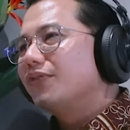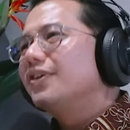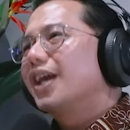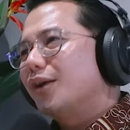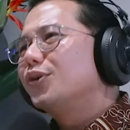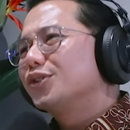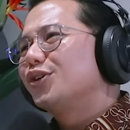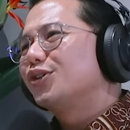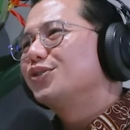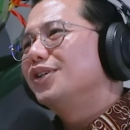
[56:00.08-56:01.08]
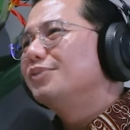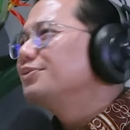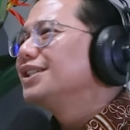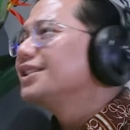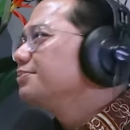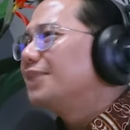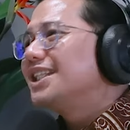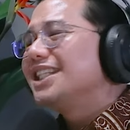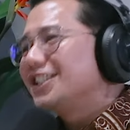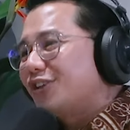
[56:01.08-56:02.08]
feel like I want to talk to him, just
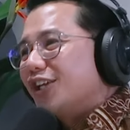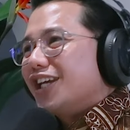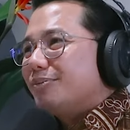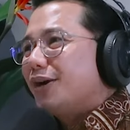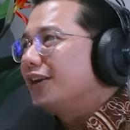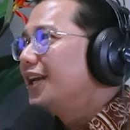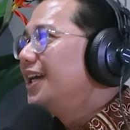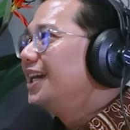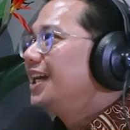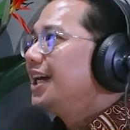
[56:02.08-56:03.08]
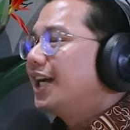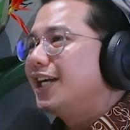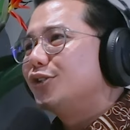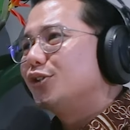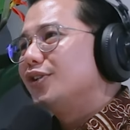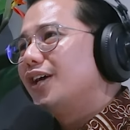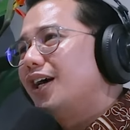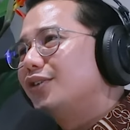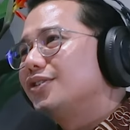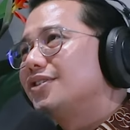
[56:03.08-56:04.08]
basically talking about, hey Don,
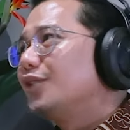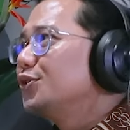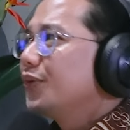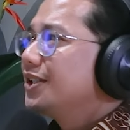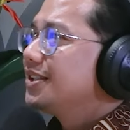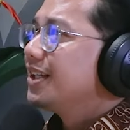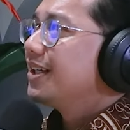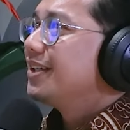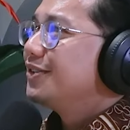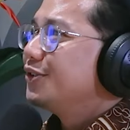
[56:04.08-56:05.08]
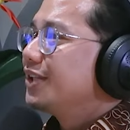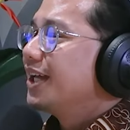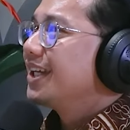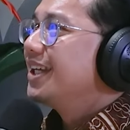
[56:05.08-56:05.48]
how's the weather there look like?